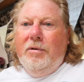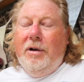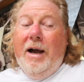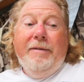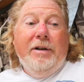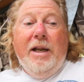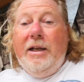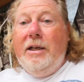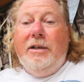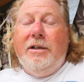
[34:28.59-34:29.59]
I haven't
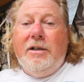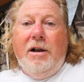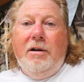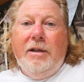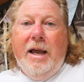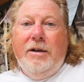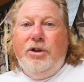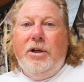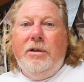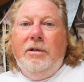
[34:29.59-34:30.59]
needed to start the
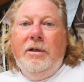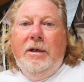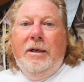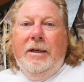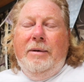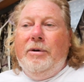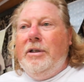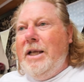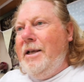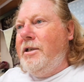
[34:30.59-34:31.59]
engine
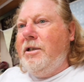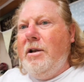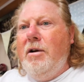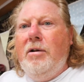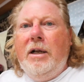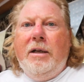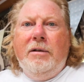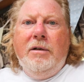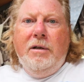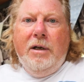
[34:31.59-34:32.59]
because that
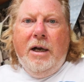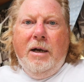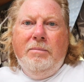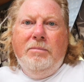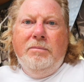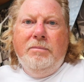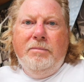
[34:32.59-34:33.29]
Sterling um,